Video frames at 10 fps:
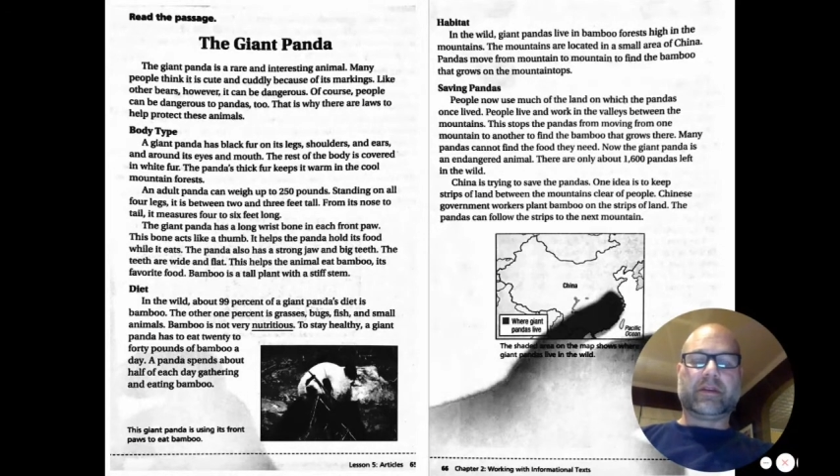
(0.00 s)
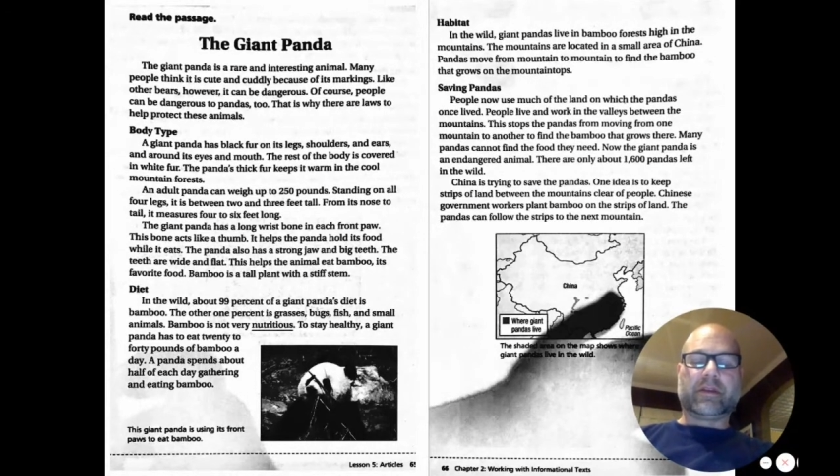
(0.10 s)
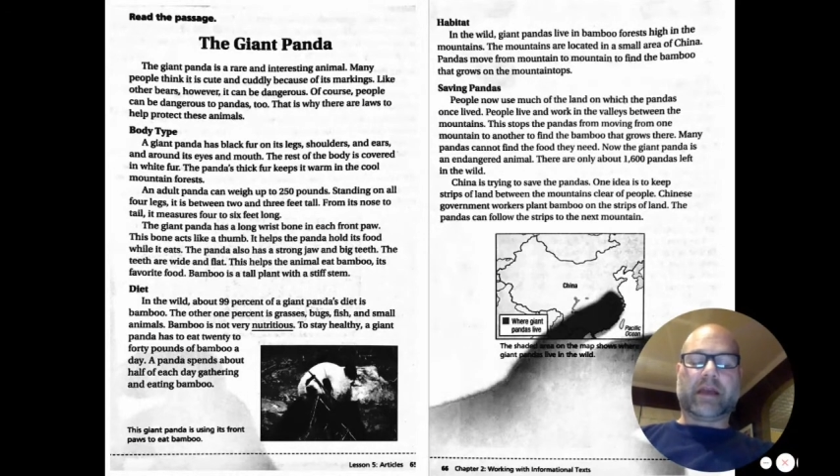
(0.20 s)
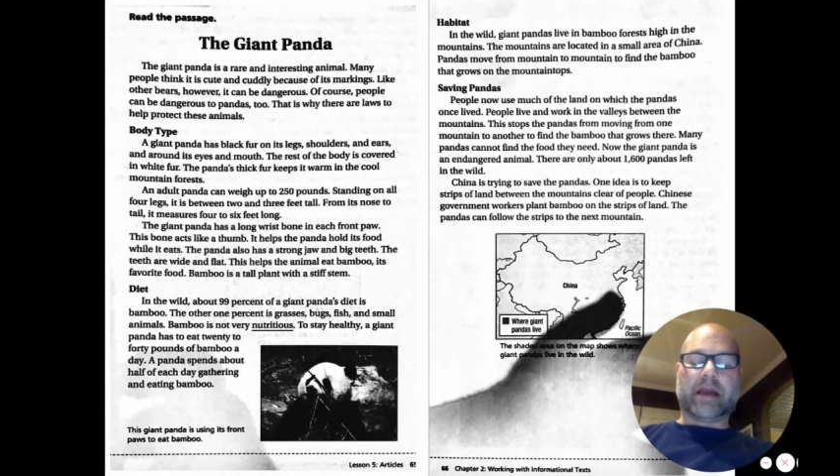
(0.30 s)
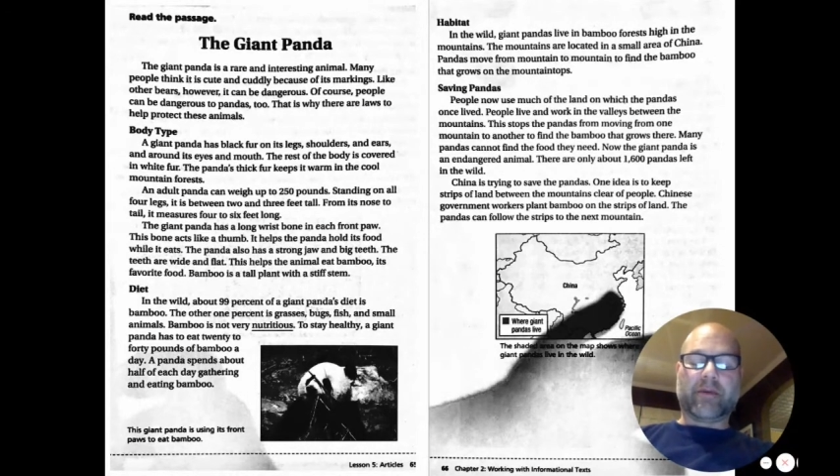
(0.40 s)

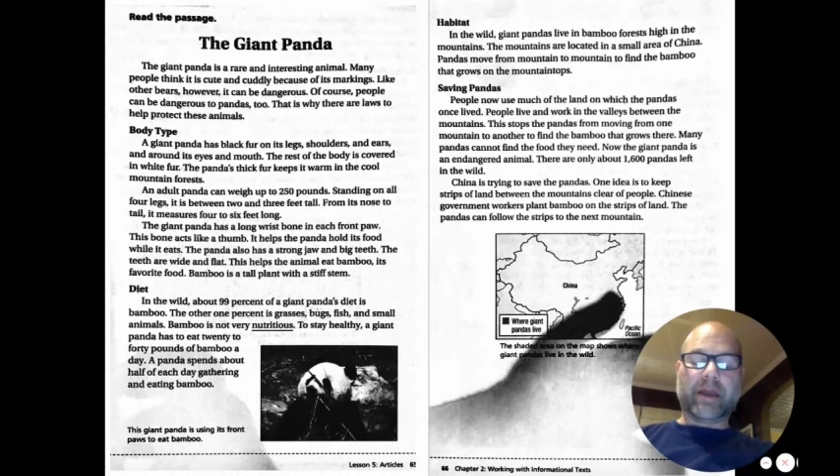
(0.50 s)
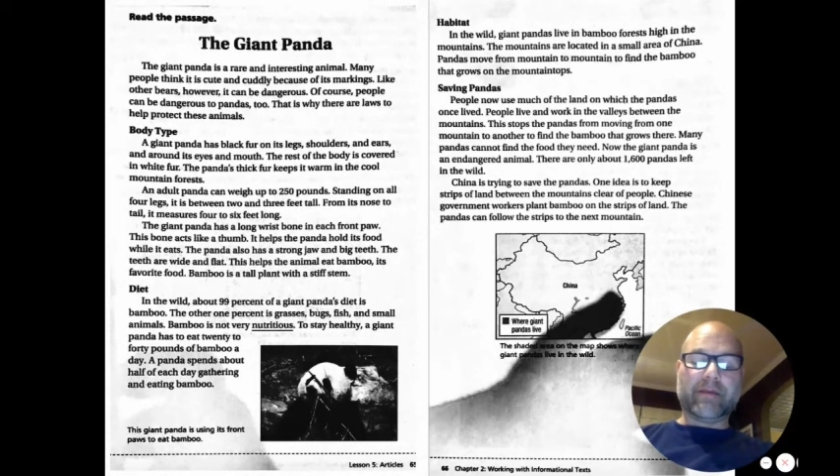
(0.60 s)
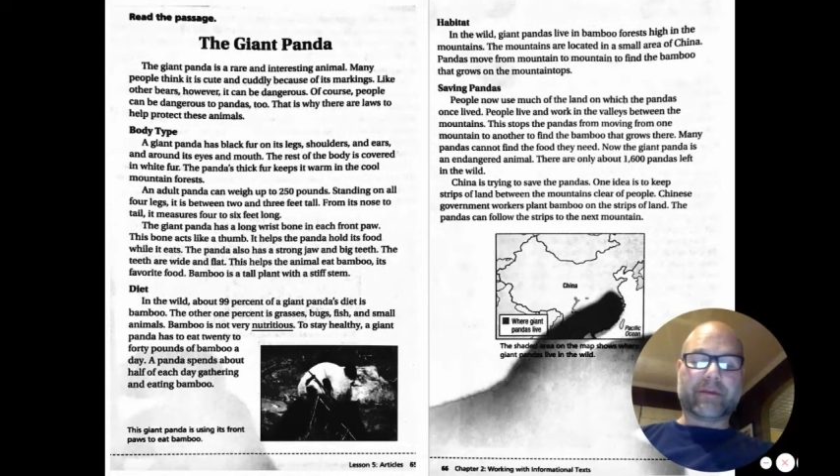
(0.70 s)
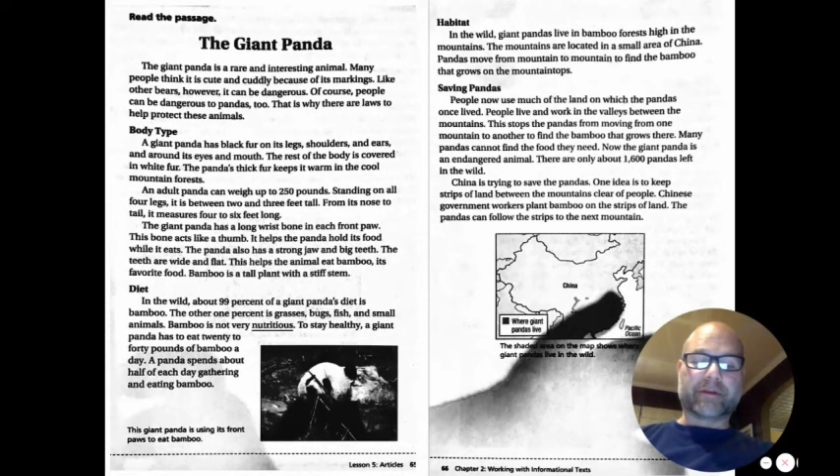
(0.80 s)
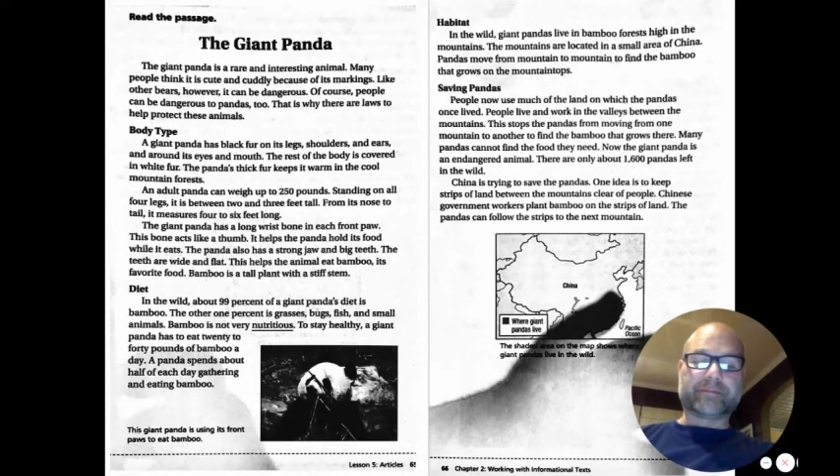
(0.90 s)

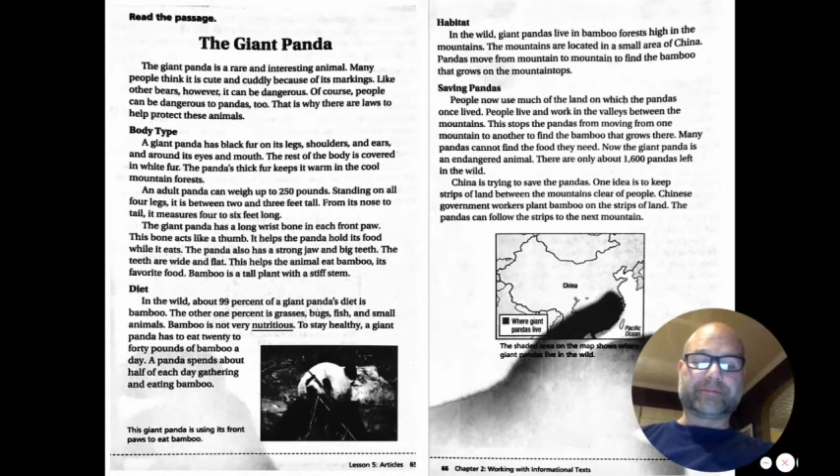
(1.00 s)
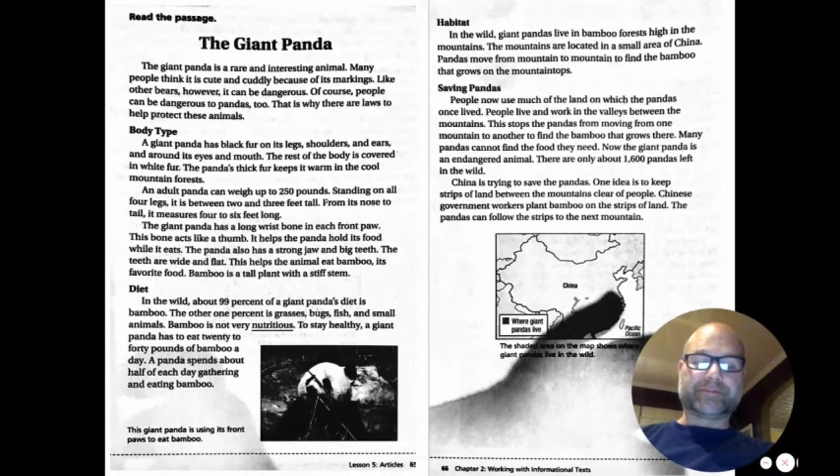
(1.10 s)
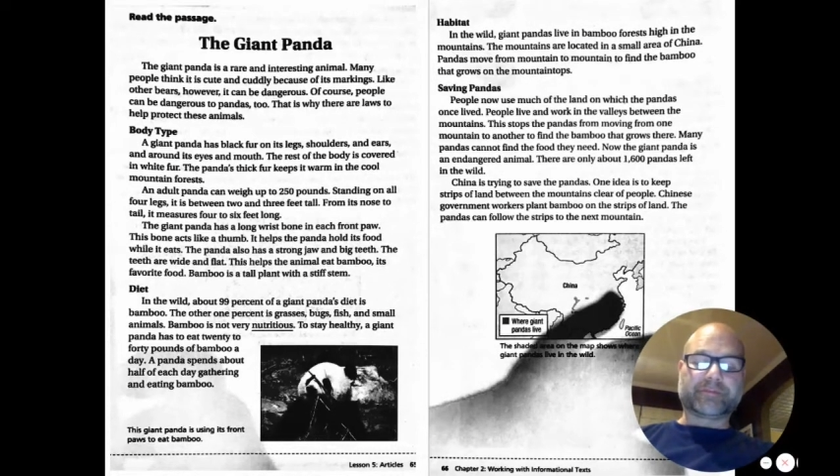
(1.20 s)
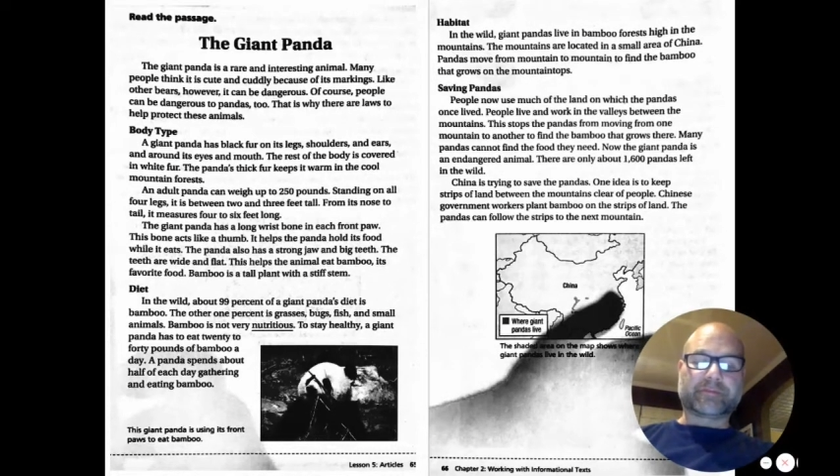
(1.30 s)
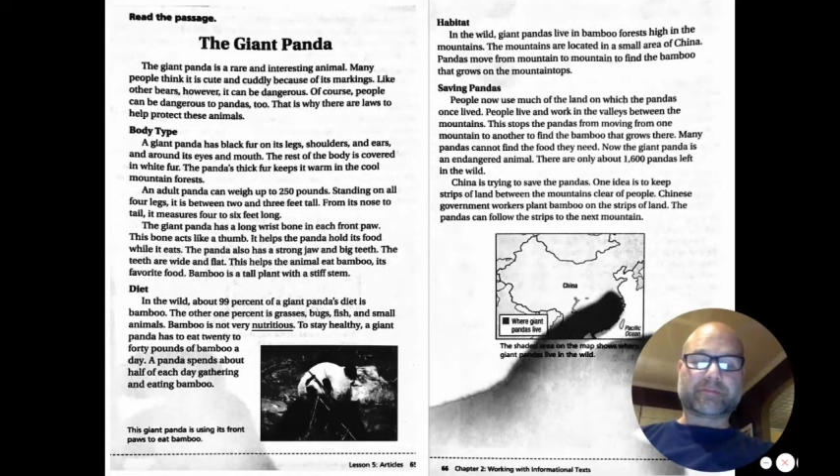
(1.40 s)
However,
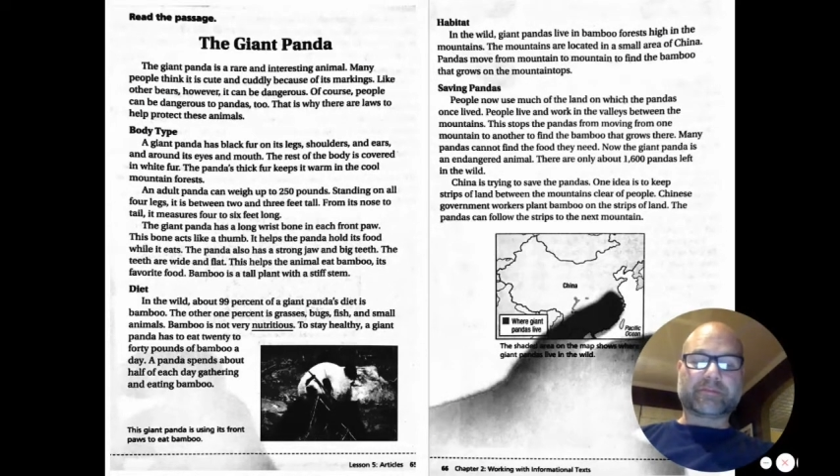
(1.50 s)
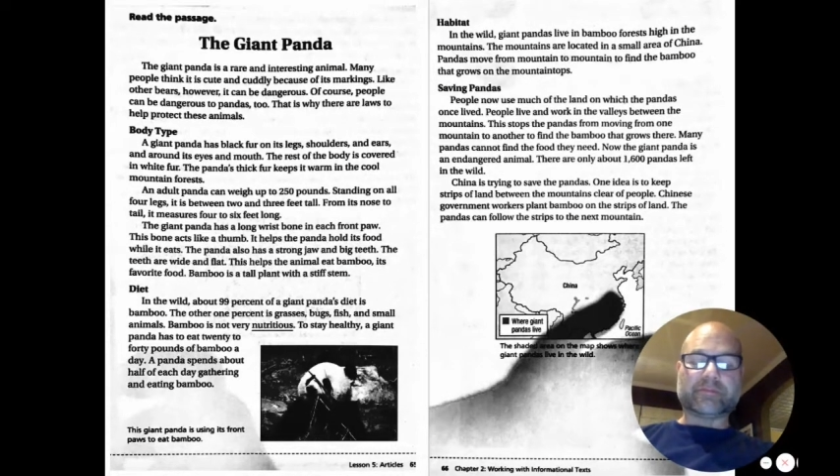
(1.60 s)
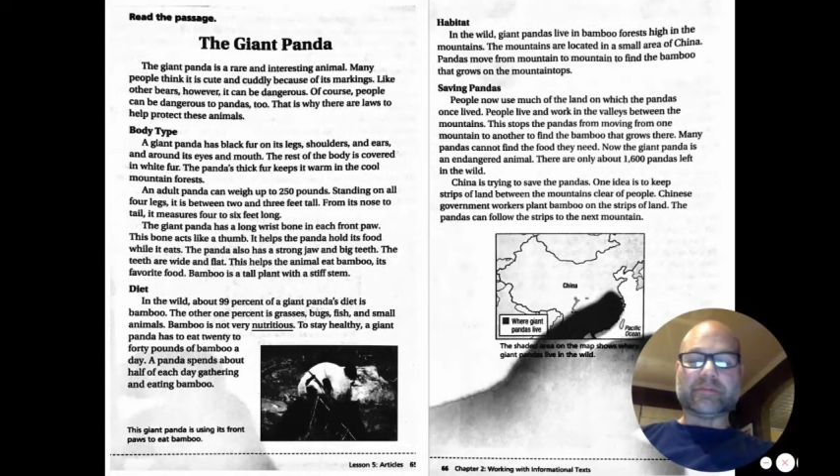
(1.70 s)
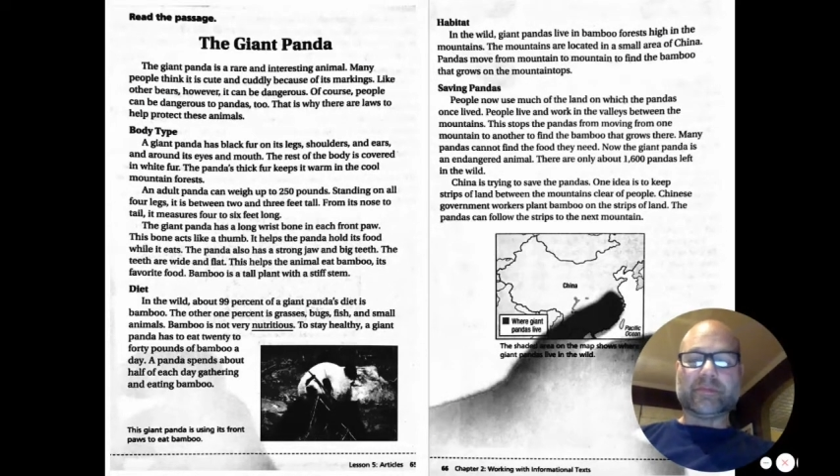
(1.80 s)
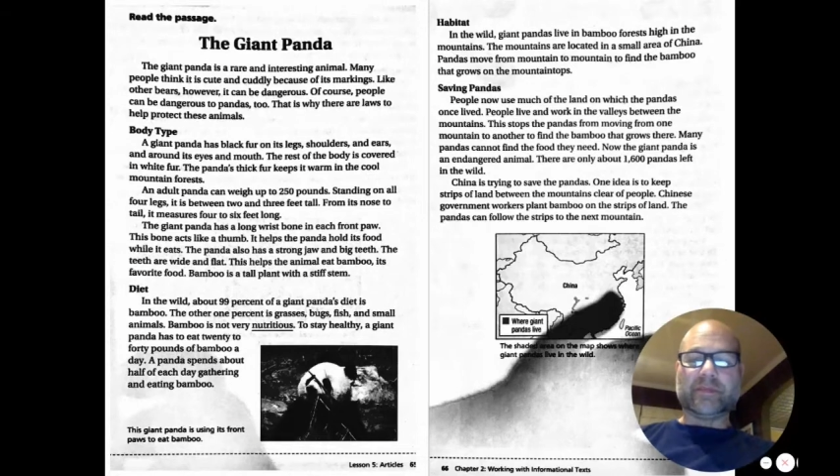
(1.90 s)

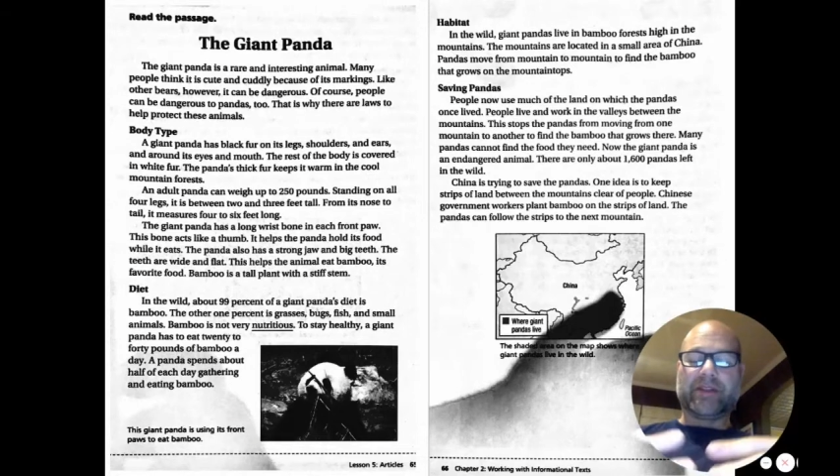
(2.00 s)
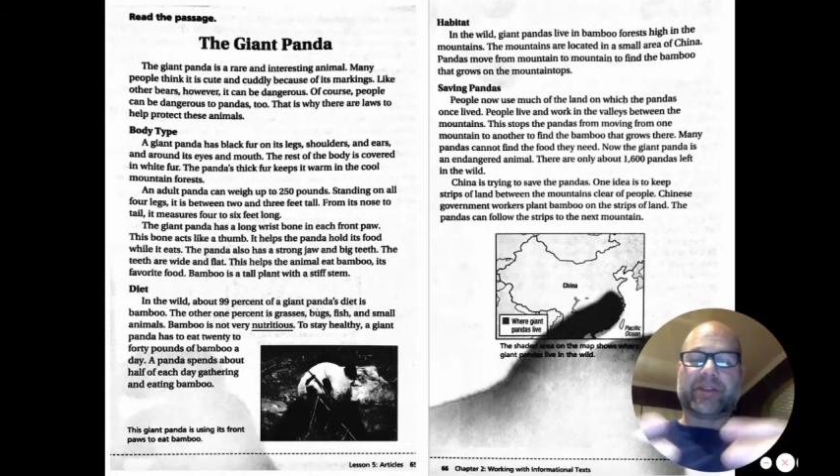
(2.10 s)
and